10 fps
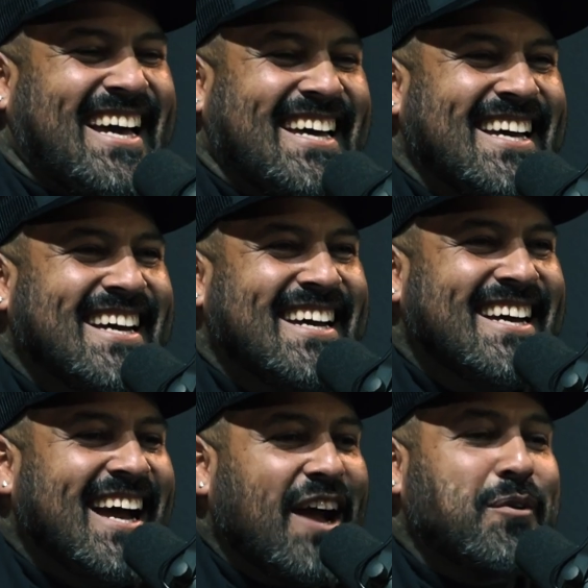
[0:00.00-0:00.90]
And
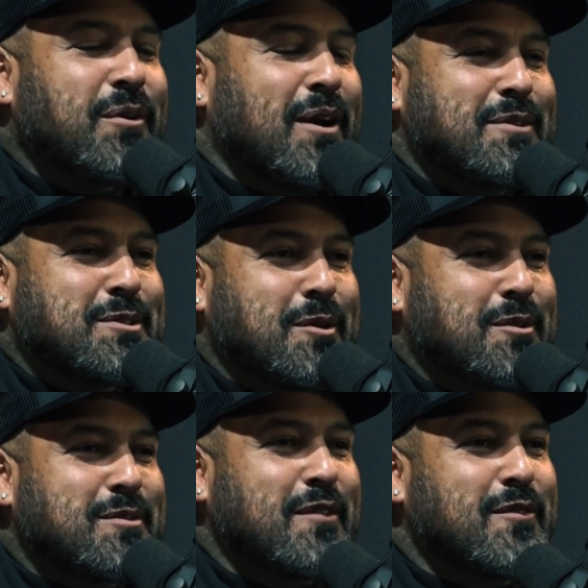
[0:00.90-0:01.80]
we don't have to show
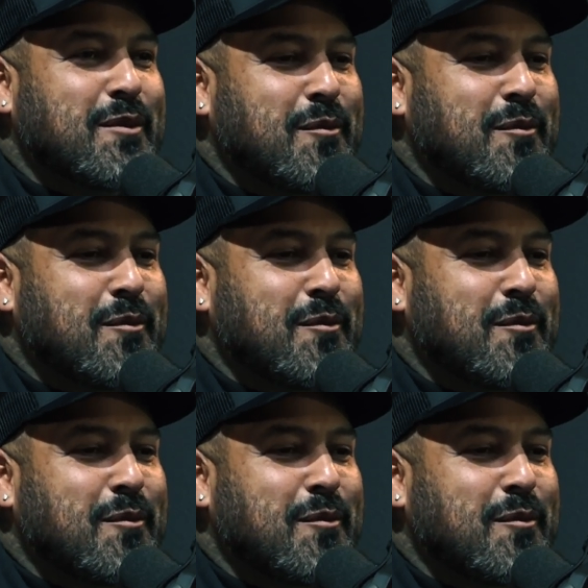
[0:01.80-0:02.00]
those if you